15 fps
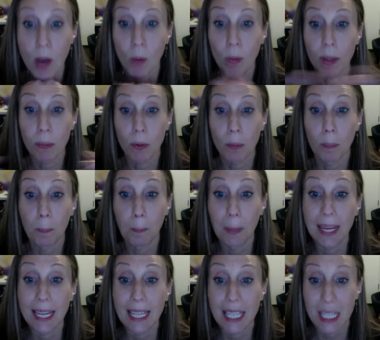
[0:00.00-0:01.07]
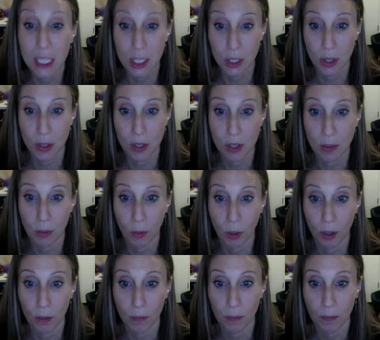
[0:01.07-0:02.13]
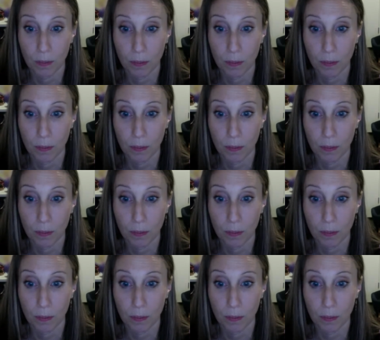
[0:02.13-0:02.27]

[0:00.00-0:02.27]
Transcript: We were baited into this war.